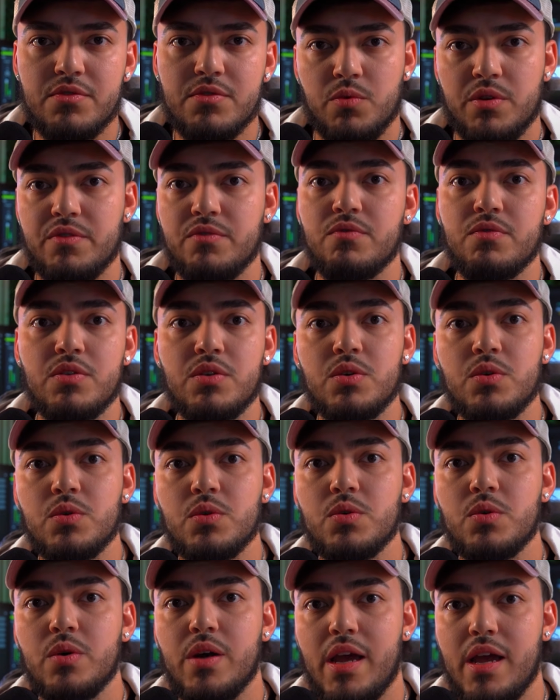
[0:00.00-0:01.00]

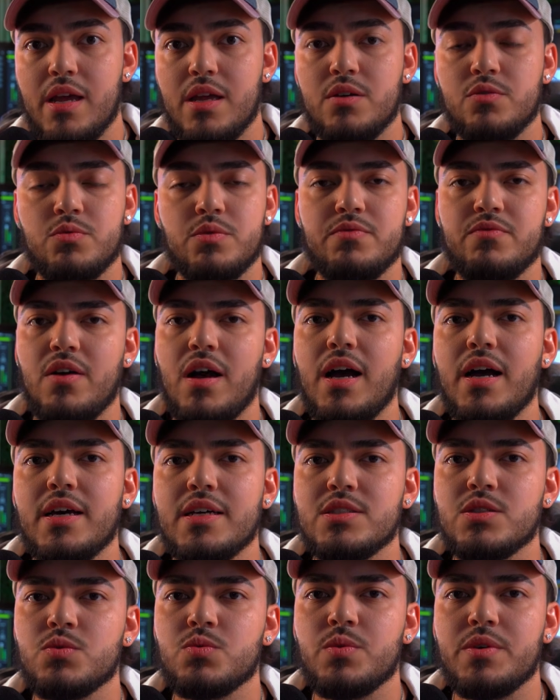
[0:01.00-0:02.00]
review, and
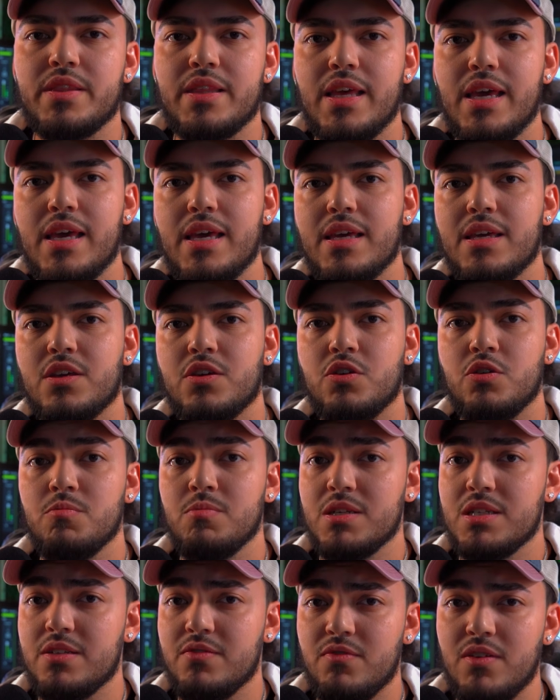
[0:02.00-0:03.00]
revise with a
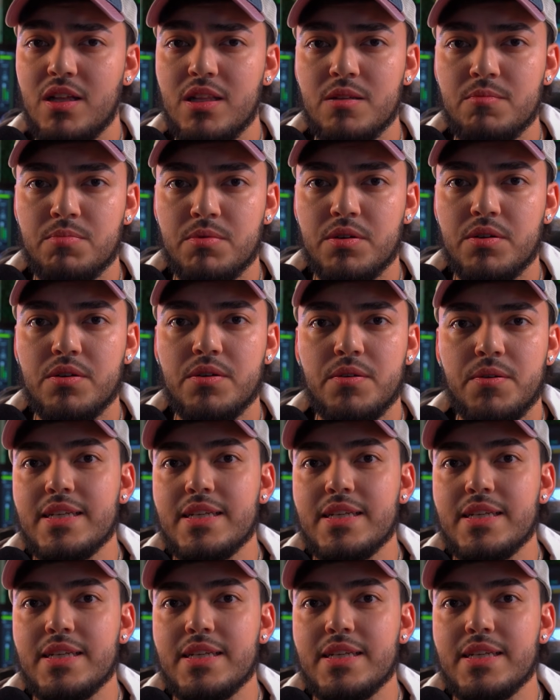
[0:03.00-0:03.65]
human developer,